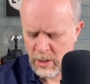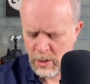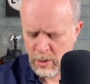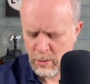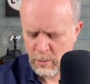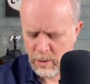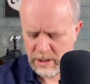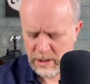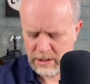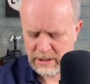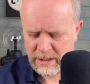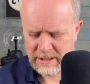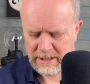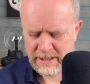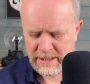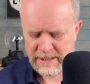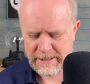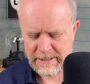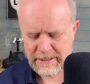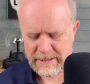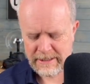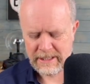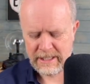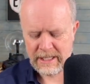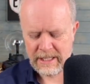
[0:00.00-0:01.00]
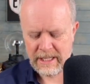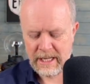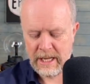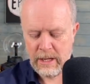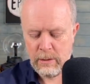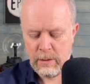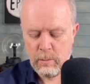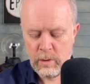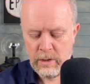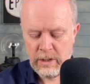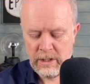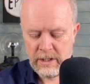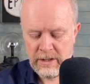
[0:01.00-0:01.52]
Well,
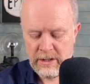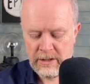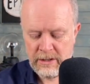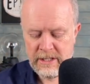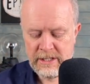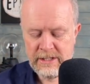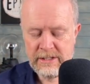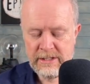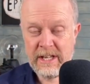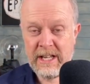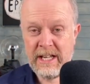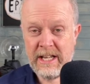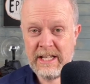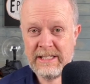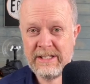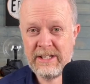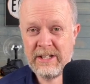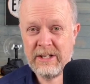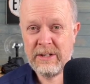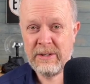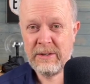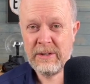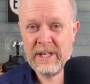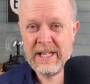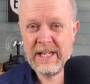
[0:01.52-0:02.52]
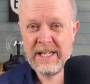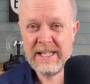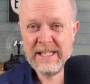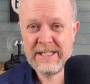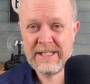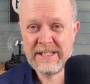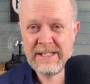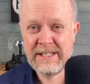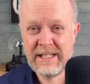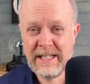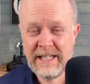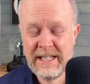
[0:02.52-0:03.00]
one of the things that I do is